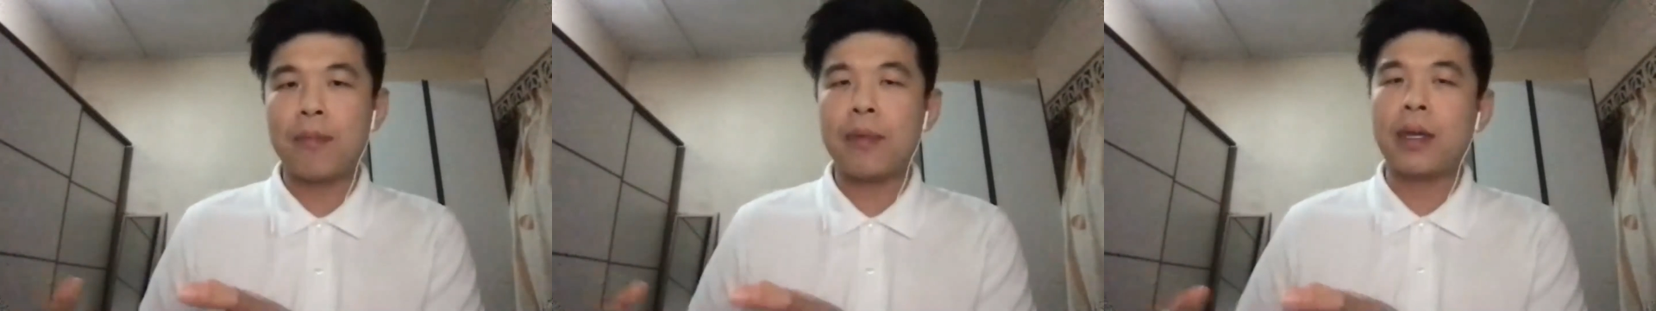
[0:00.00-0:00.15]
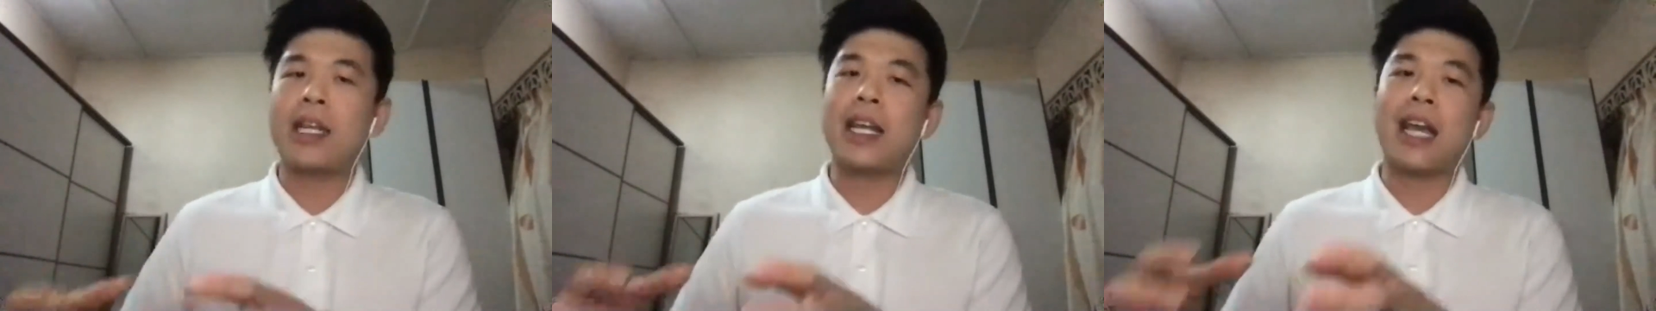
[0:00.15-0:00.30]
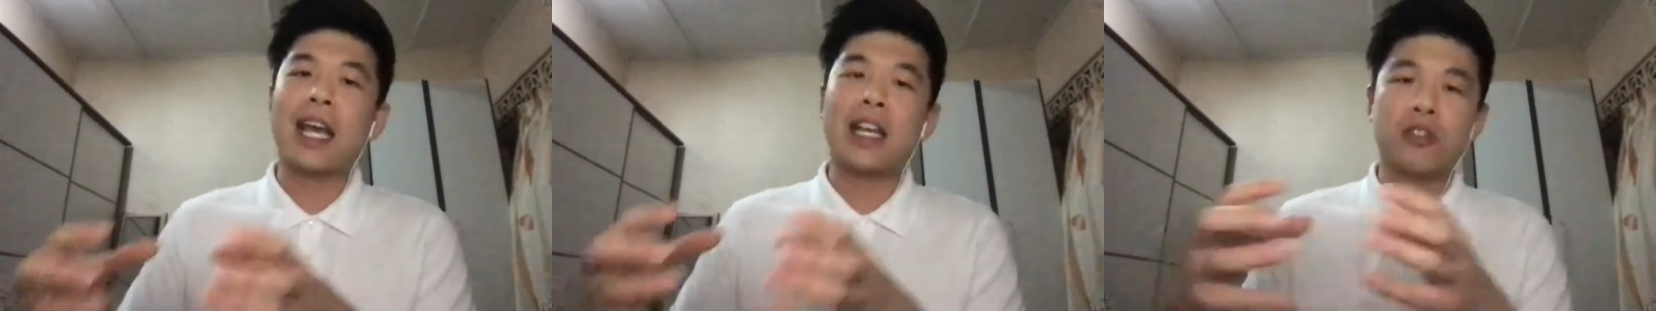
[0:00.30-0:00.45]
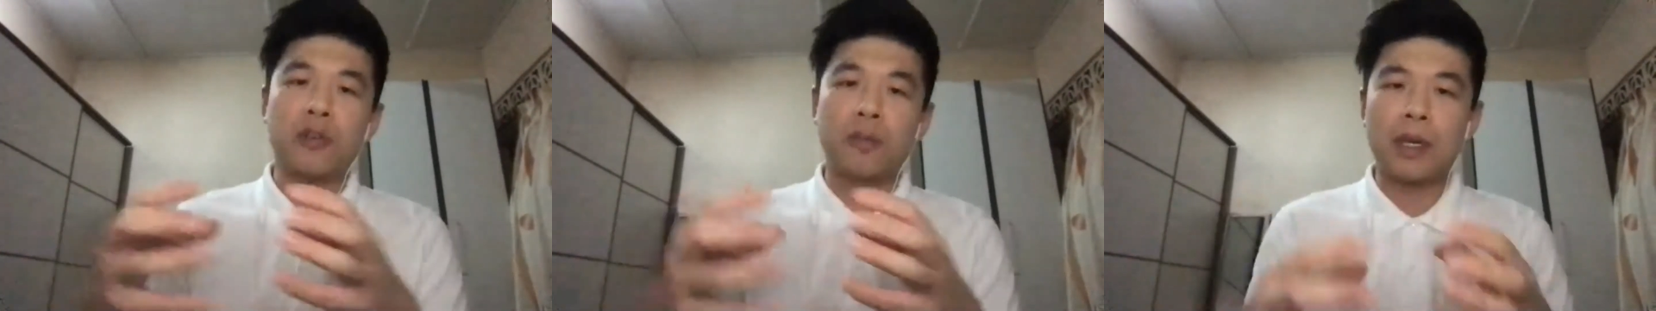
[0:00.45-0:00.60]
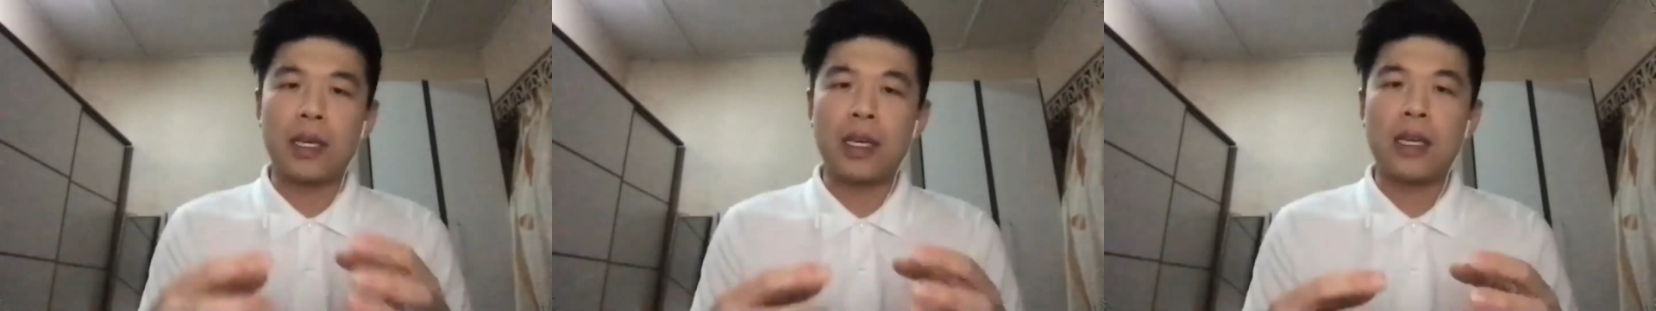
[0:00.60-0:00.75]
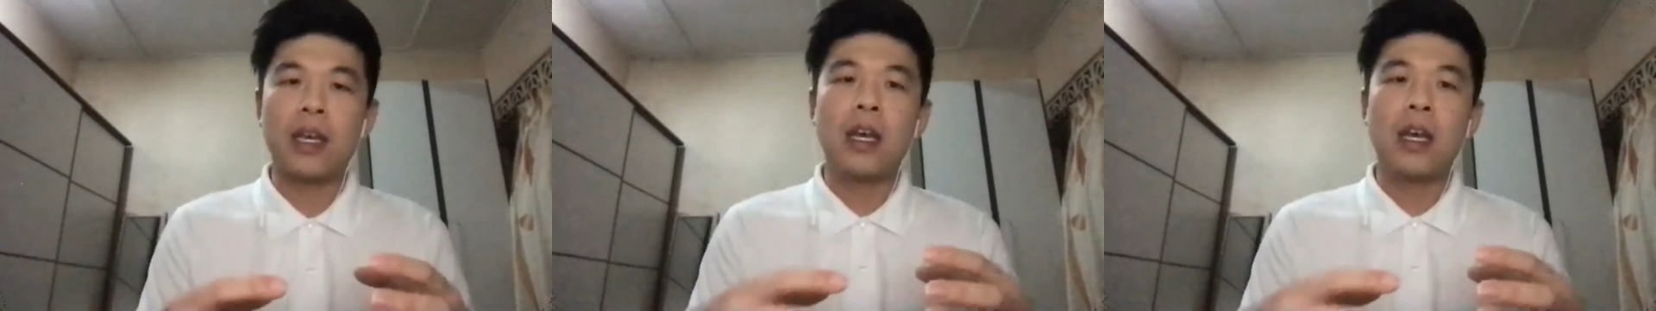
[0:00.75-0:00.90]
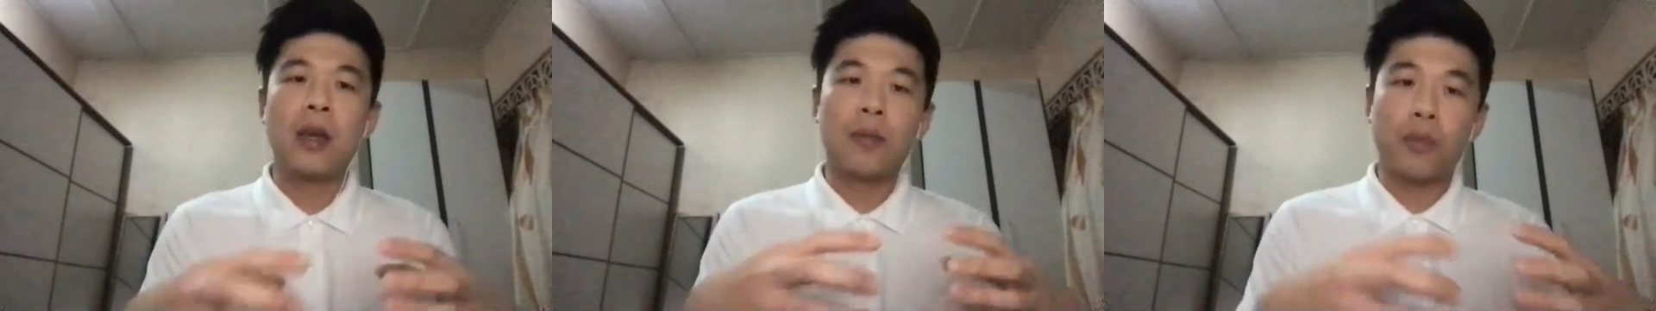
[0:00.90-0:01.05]
but it has to
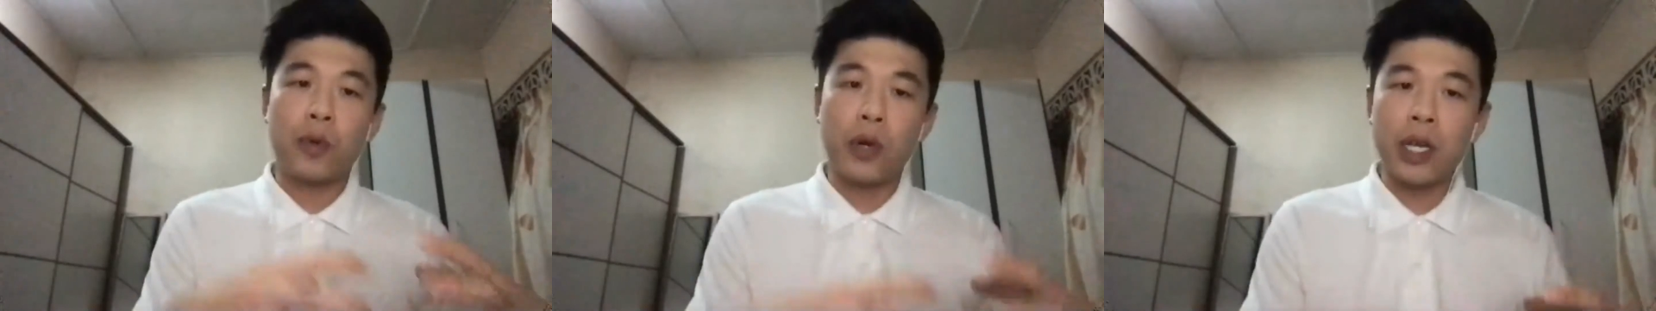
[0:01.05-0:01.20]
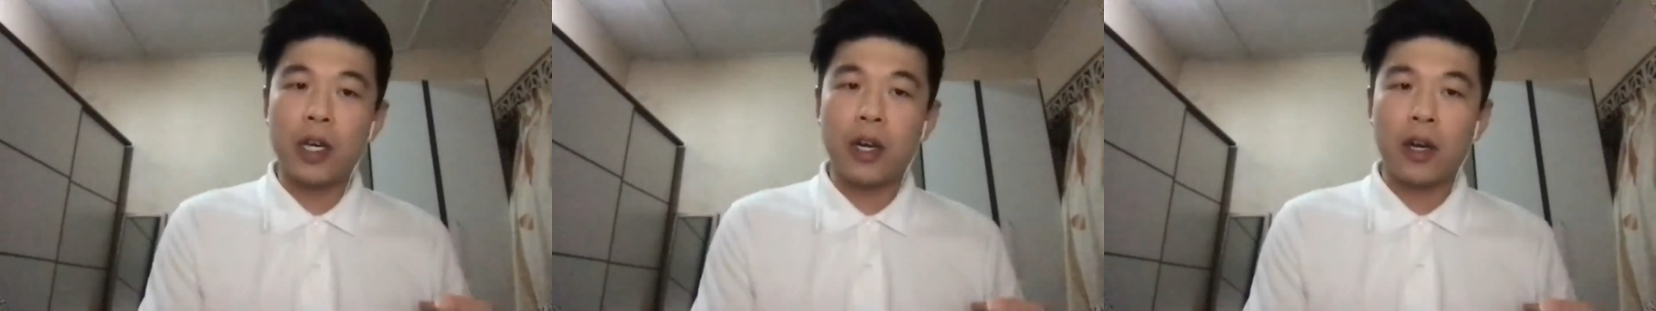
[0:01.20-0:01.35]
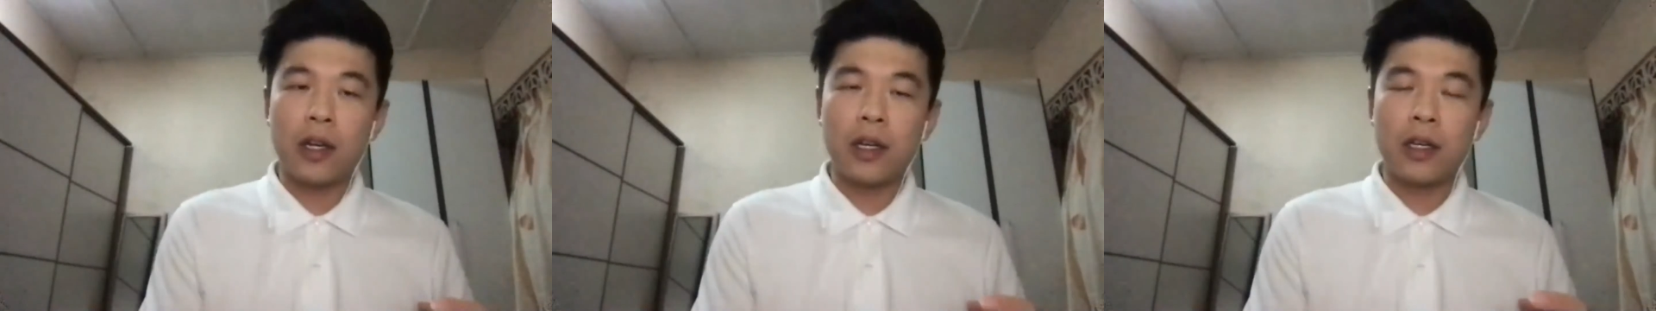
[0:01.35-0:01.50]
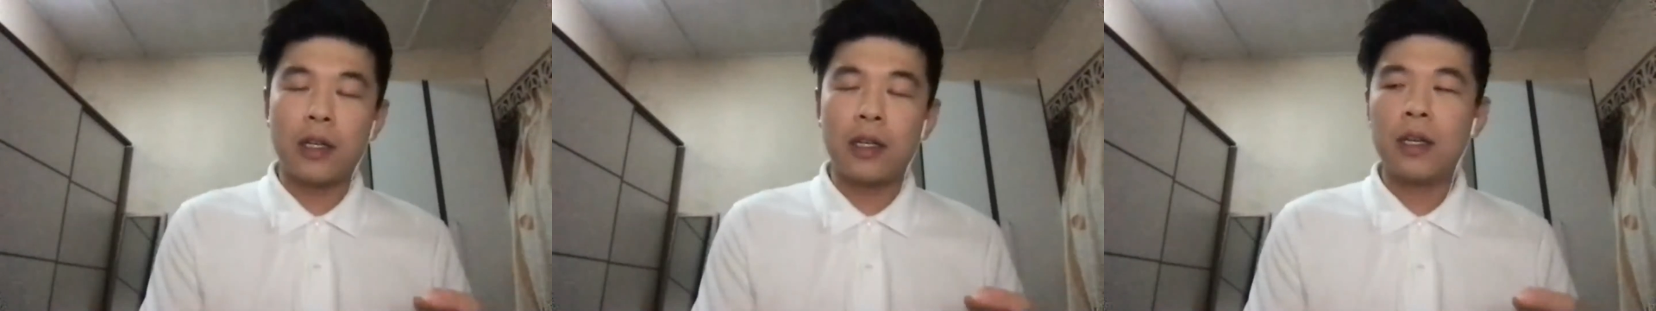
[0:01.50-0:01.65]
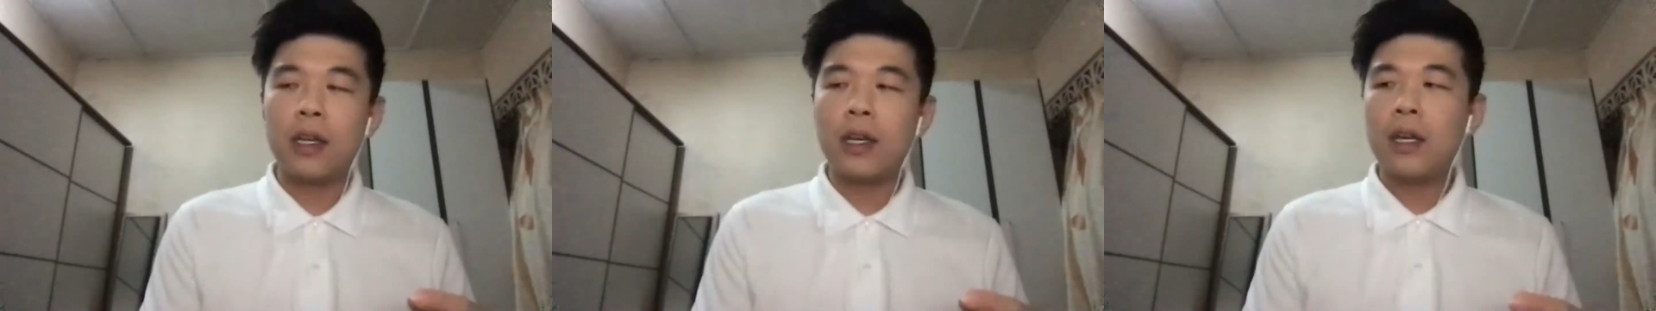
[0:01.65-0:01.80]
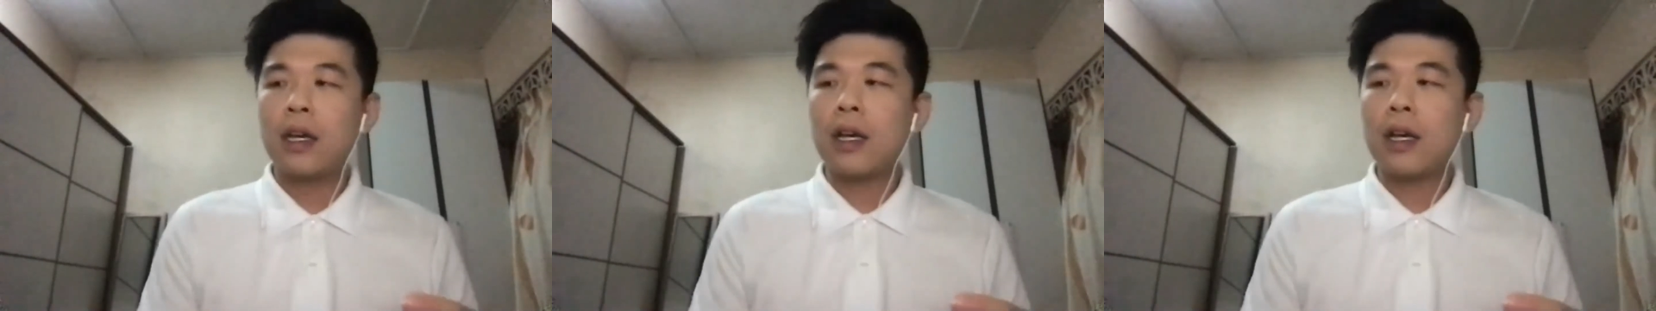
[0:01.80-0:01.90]
be pre-order.